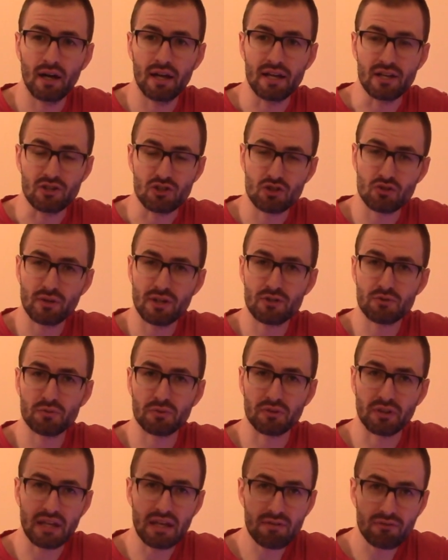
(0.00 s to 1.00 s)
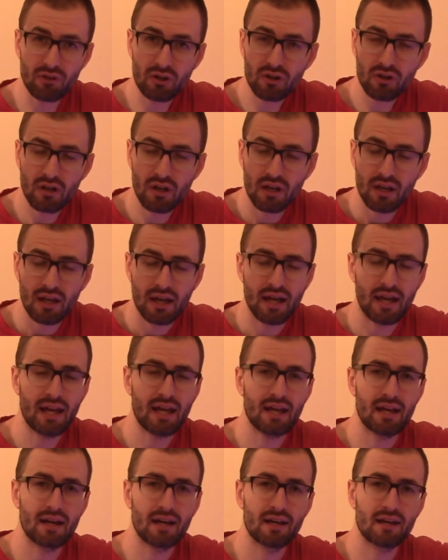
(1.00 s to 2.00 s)
stress reliever
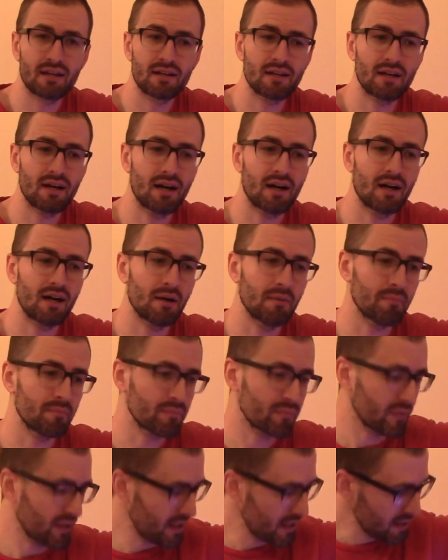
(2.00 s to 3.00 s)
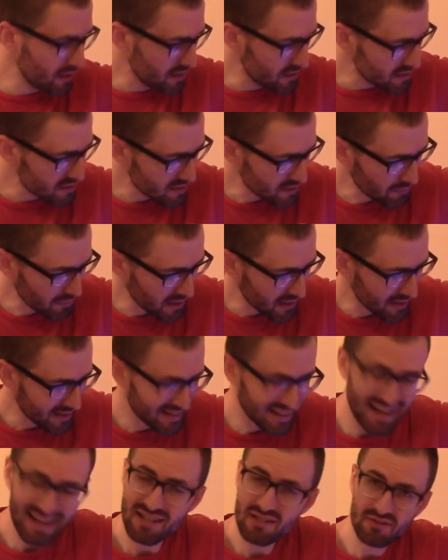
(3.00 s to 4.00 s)
and
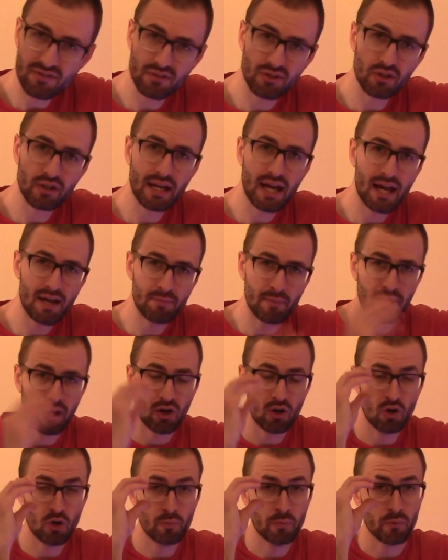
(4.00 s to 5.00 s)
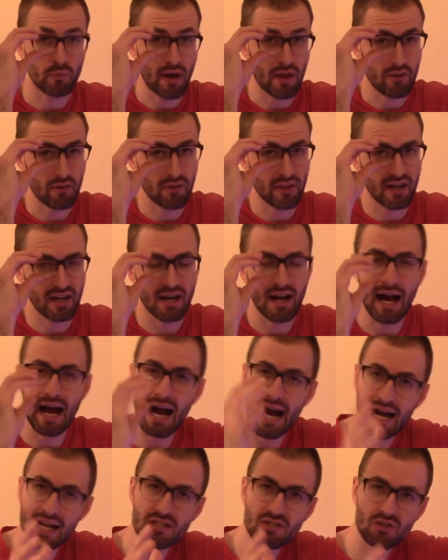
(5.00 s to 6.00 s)
something nice to look at in my home rather than an
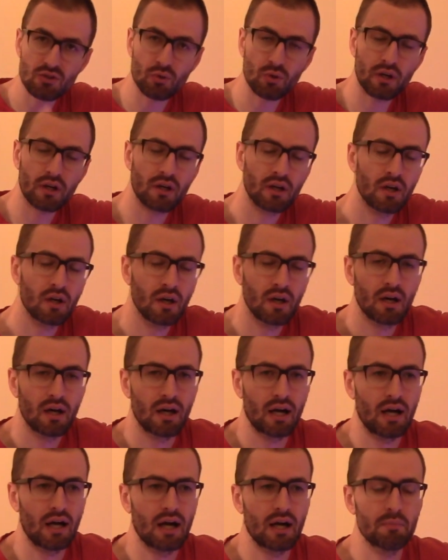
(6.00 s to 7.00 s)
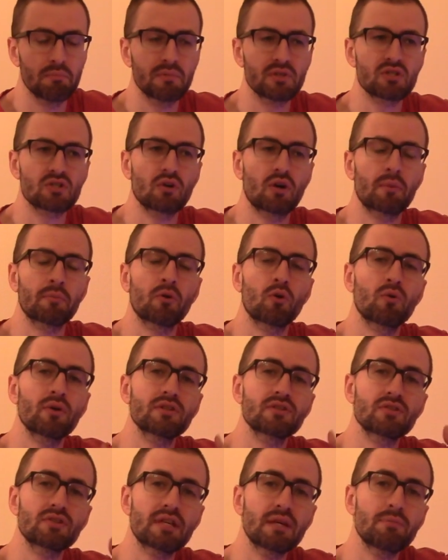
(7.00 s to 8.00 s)
eyesore. So I'm
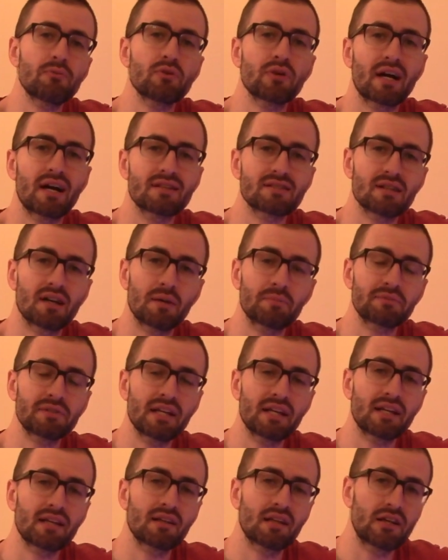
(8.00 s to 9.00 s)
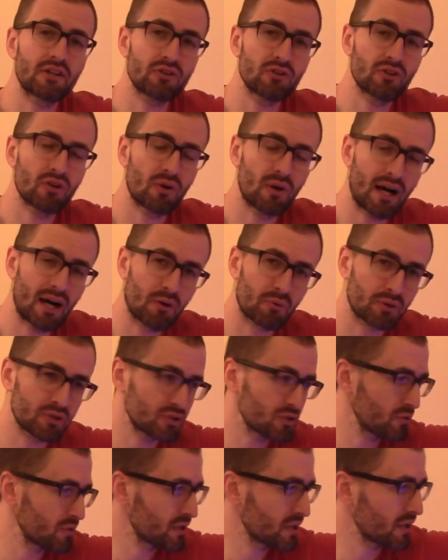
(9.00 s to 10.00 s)
going to keep you guys updated, let you know how we're
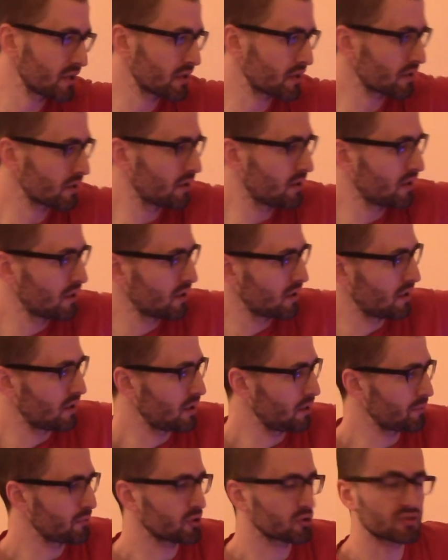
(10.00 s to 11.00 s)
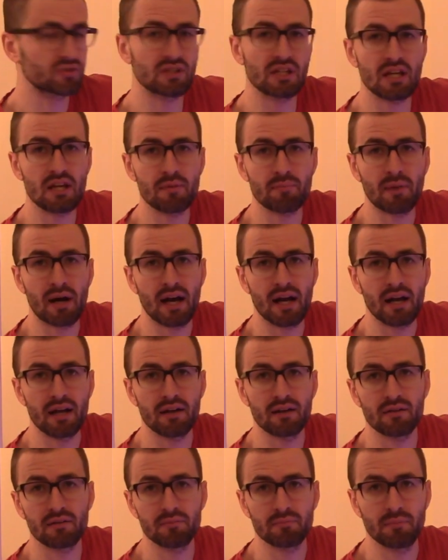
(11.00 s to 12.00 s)
doing here. You'll see
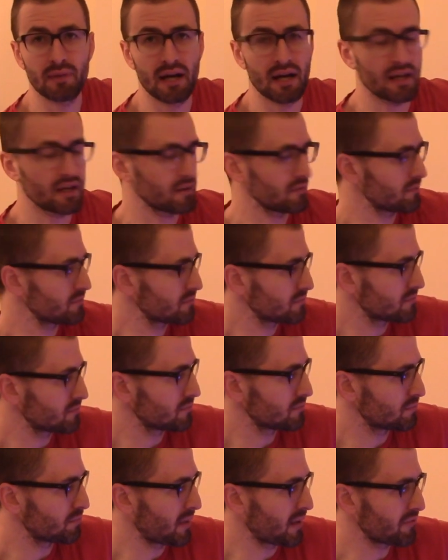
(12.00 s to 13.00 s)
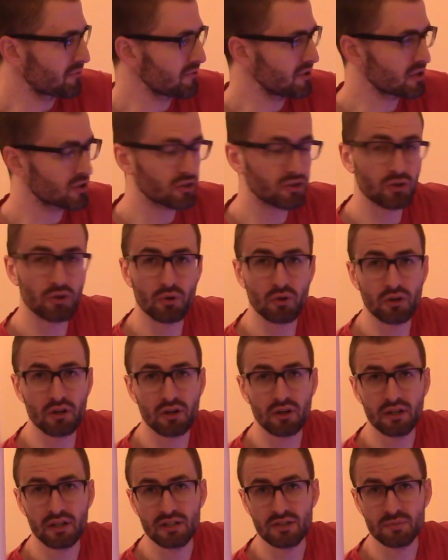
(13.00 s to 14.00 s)
my feeder
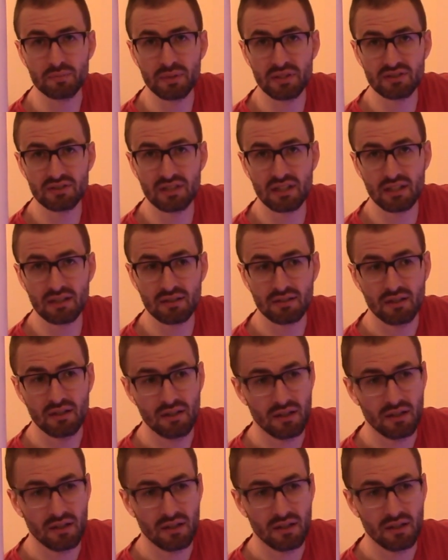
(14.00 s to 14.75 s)
door is missing.